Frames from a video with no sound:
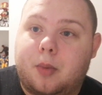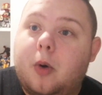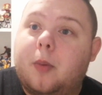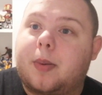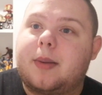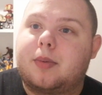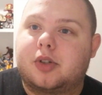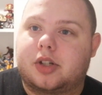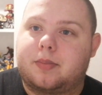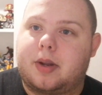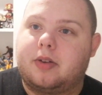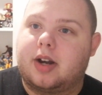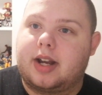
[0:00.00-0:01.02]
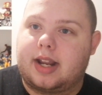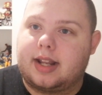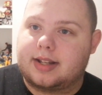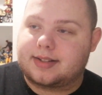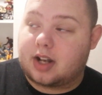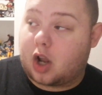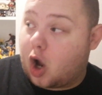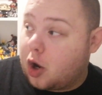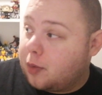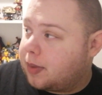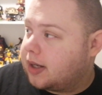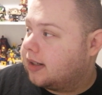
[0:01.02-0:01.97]
More people should be reading this, and I
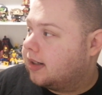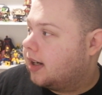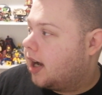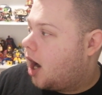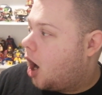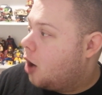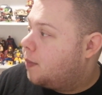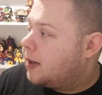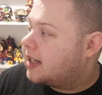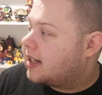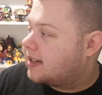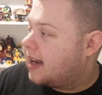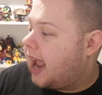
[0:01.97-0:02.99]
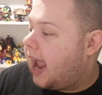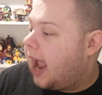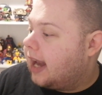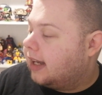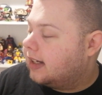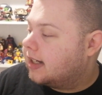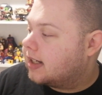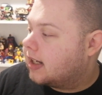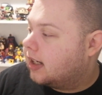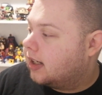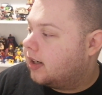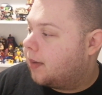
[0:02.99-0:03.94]
hope it doesn't end
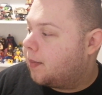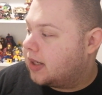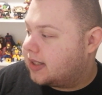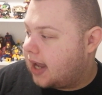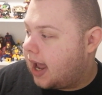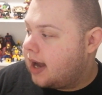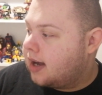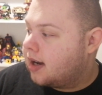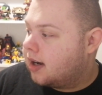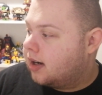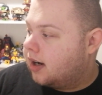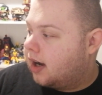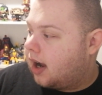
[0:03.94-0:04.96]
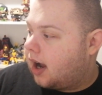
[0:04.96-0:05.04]
at number 10,